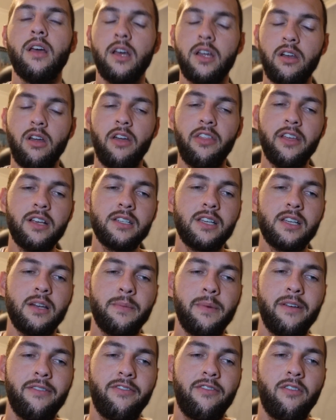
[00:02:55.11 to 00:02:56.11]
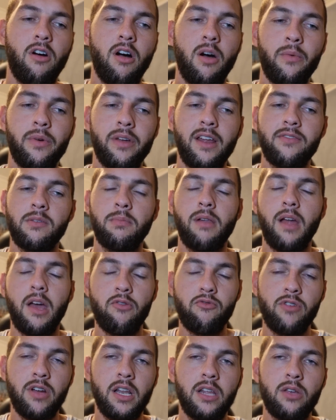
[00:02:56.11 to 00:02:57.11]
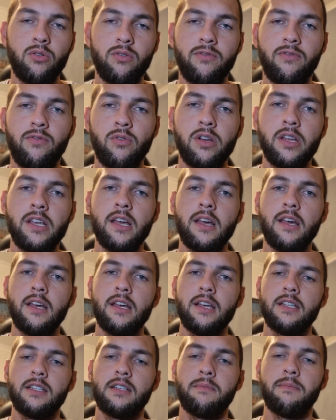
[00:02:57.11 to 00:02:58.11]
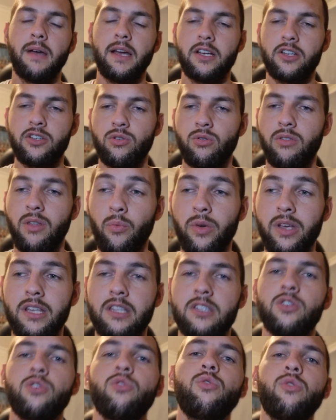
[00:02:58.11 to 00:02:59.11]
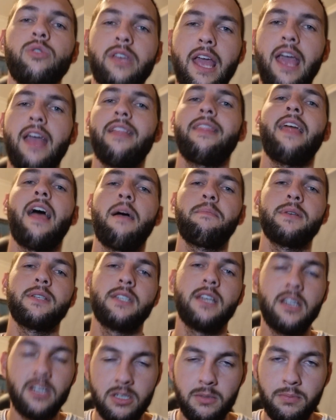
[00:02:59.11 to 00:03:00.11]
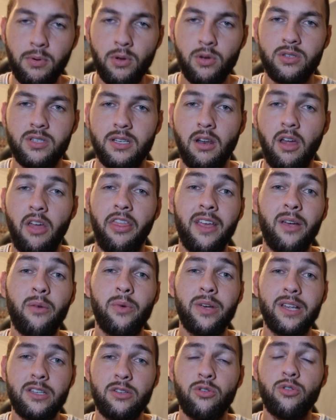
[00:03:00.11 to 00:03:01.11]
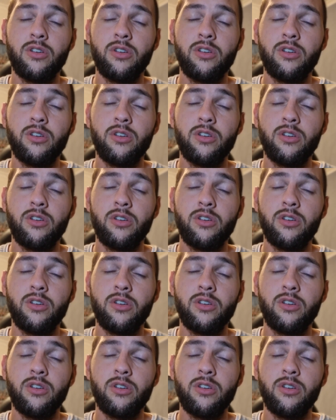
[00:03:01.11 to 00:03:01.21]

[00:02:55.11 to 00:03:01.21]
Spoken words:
No, I think it's going to be a fight. We're going to have to play really good footy to make sure that we do get that percentage boost that I think we do